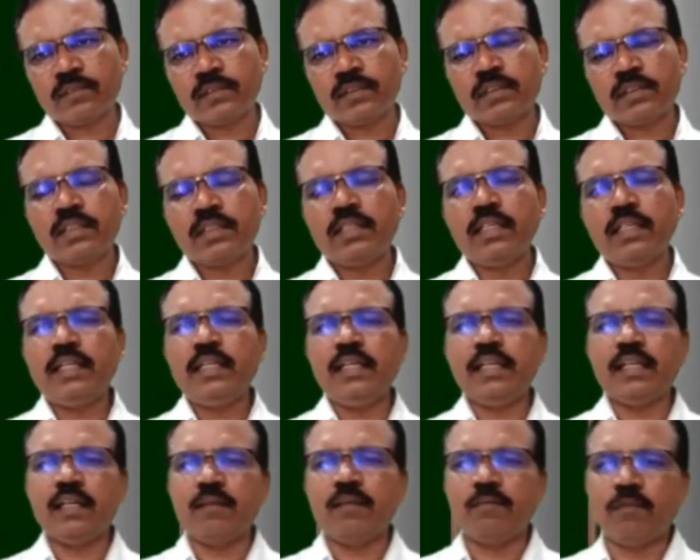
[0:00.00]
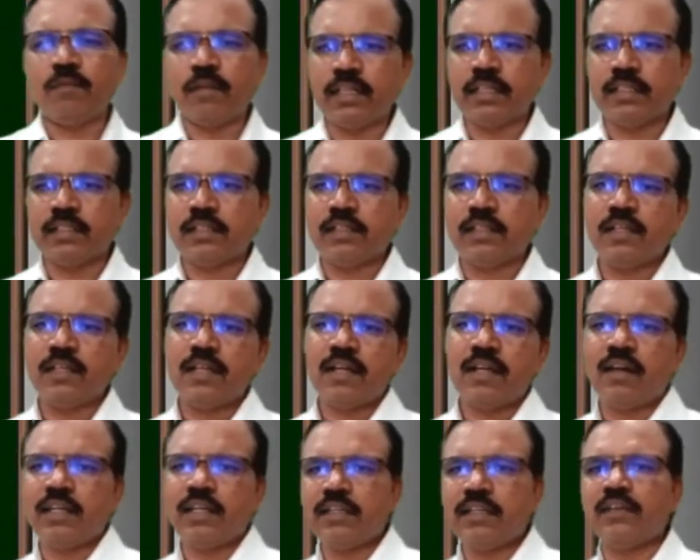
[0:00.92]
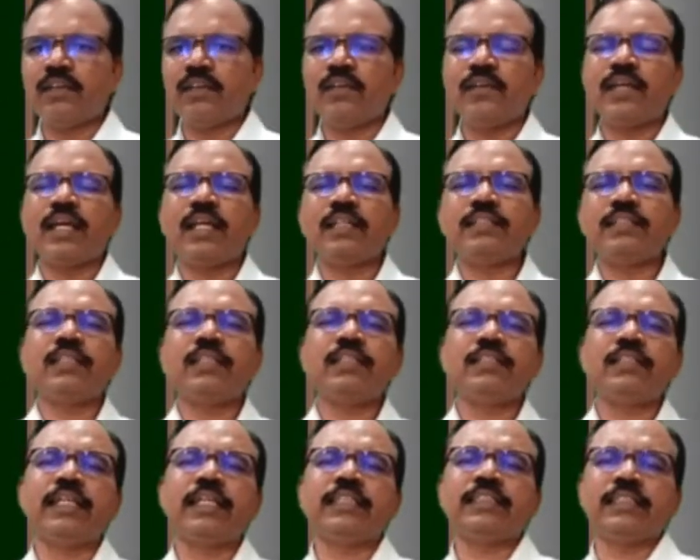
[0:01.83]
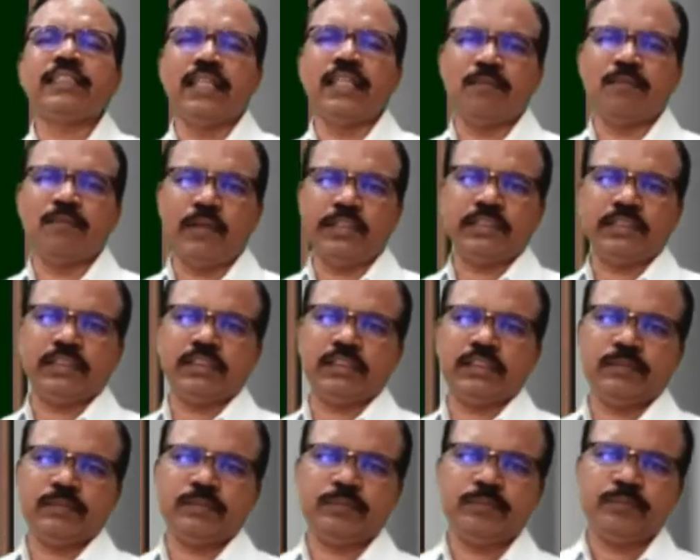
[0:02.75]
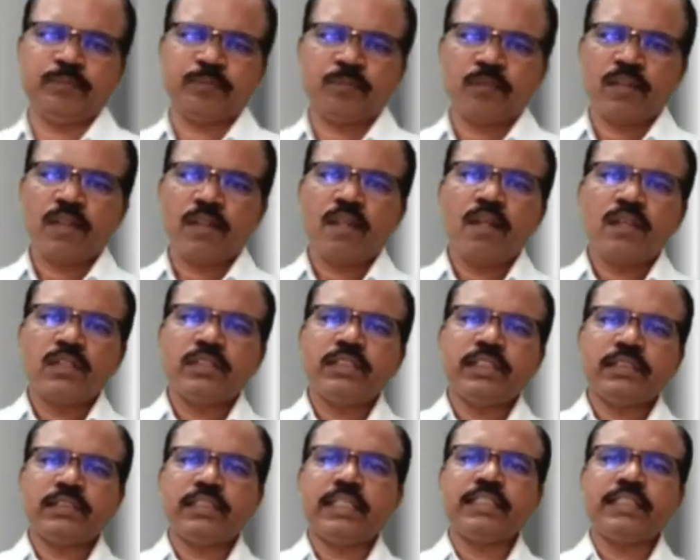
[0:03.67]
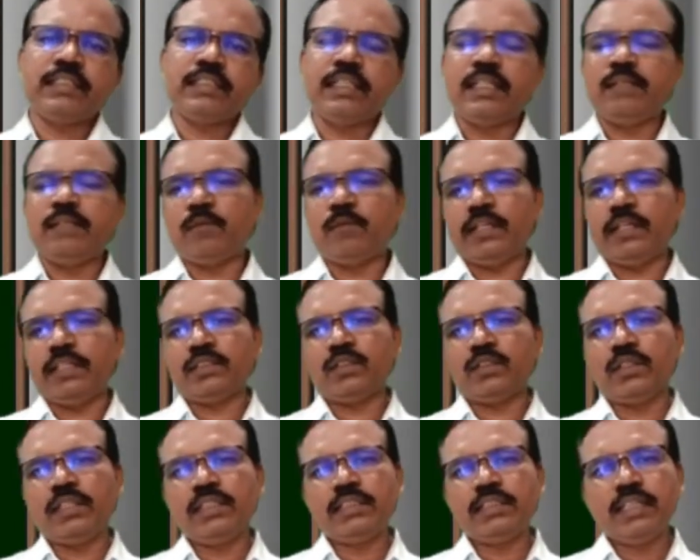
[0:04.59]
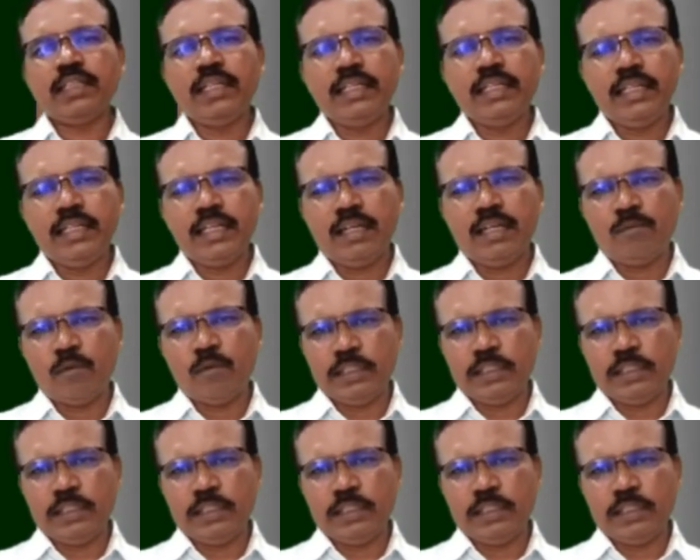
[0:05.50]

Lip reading: Critical point. Or you can say stationary points. Stationary point. So it is critical point.